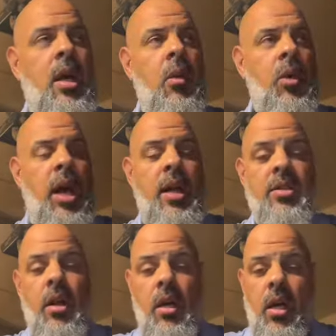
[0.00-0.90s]
And we
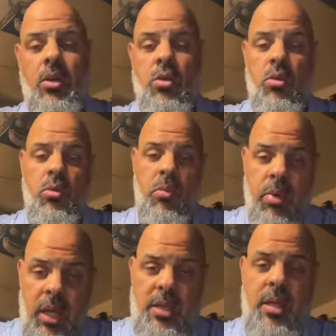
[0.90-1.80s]
ask Allah to
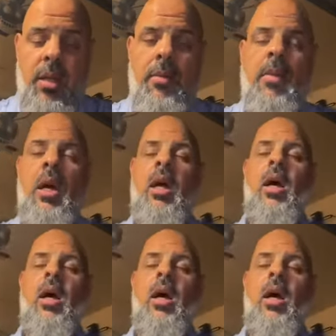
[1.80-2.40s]
bless them.